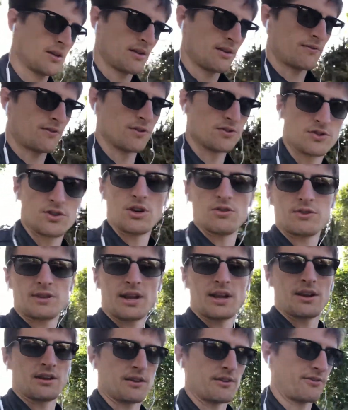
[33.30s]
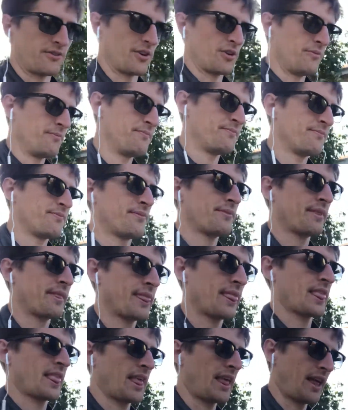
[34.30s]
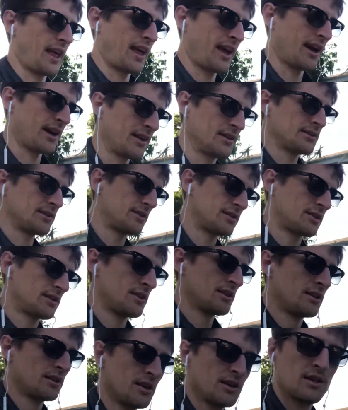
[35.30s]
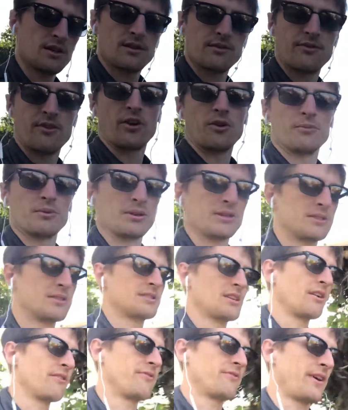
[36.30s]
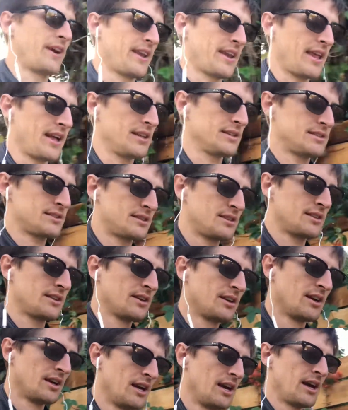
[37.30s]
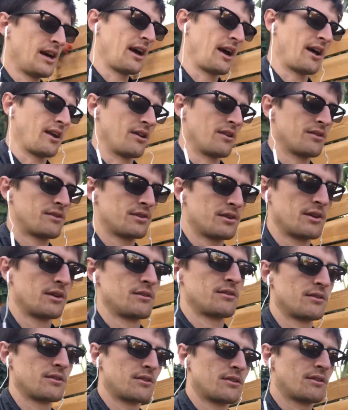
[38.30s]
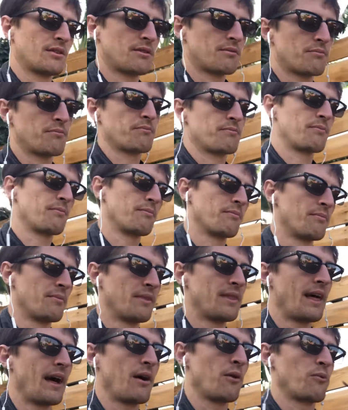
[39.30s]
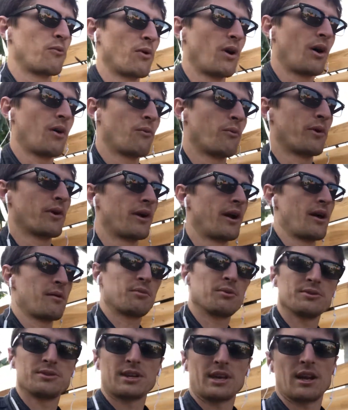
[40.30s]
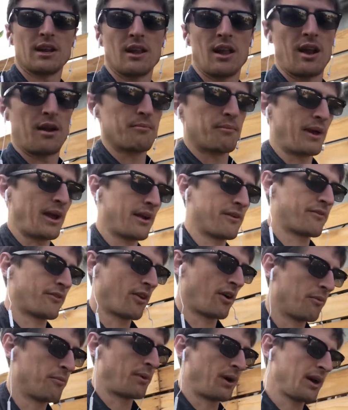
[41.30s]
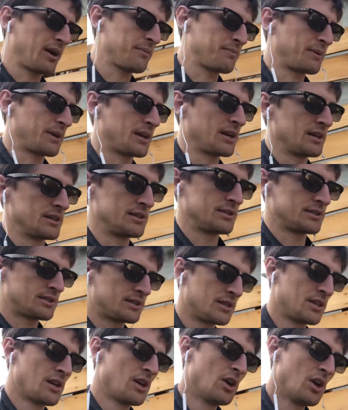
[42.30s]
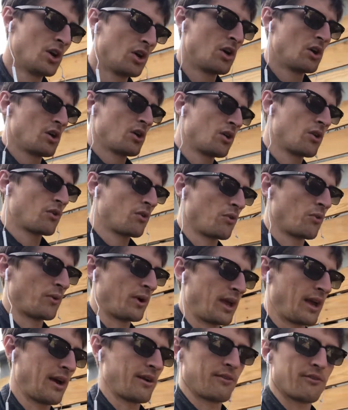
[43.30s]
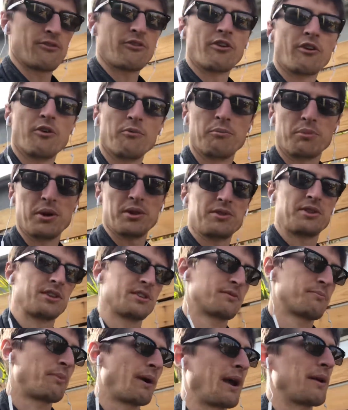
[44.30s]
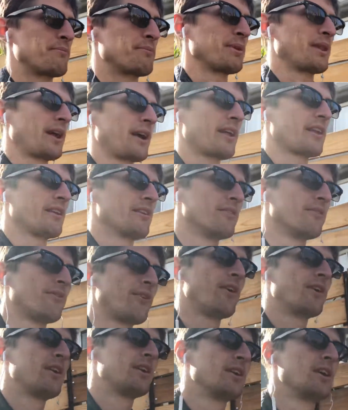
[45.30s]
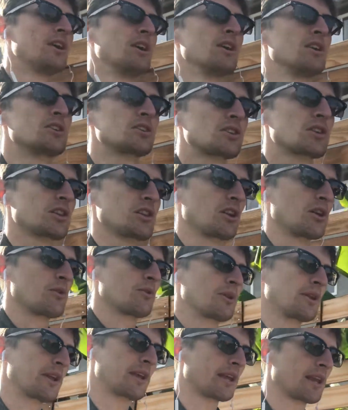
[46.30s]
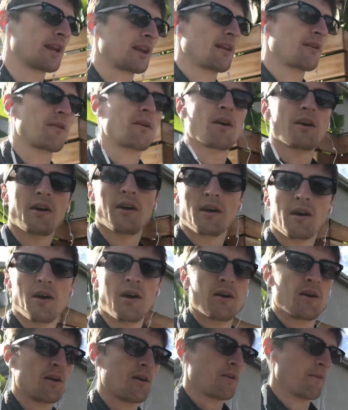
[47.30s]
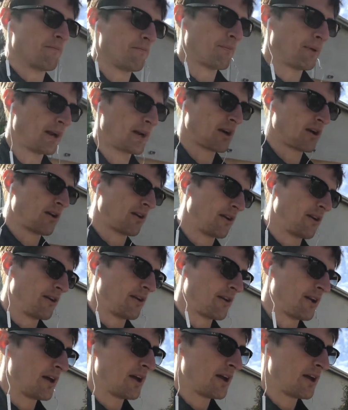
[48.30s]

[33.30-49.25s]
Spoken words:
there's no debt on the film and the film is self-financed, and that we're able to get a lot of bang for our buck because we have built this pipeline of slowly getting bigger and